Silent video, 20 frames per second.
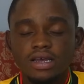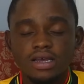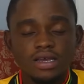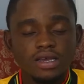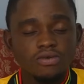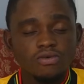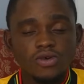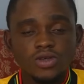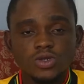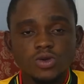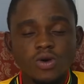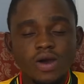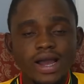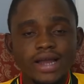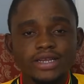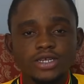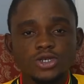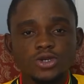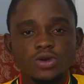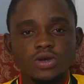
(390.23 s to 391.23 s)
It was
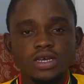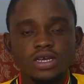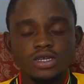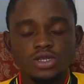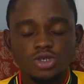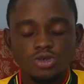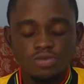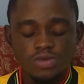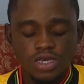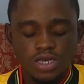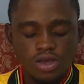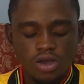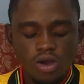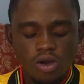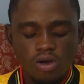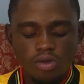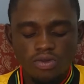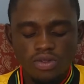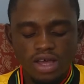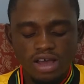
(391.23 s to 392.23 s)
quite shocking to me
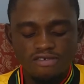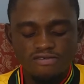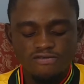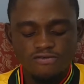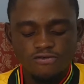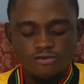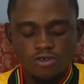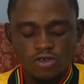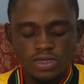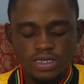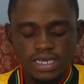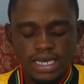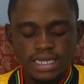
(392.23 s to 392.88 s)
on that front.